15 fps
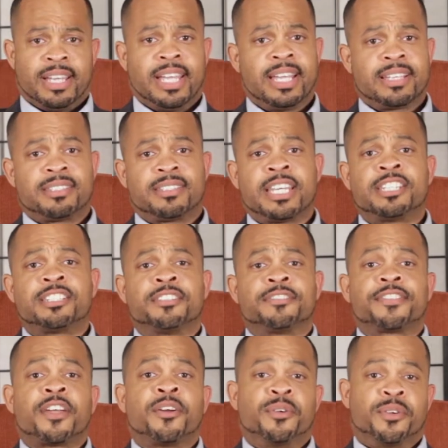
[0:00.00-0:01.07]

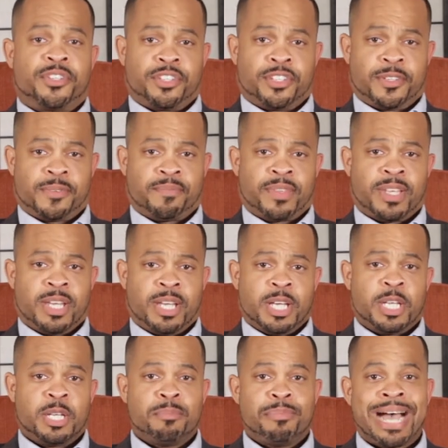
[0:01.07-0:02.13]
Excessive thirst.
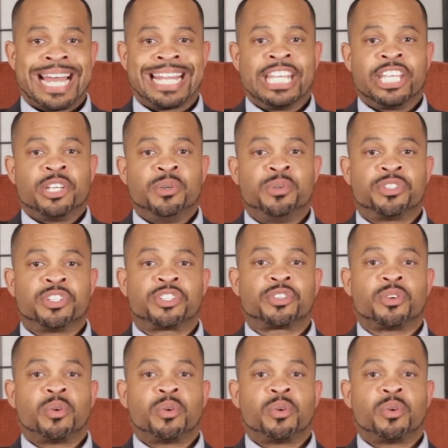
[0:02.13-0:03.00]
The body uses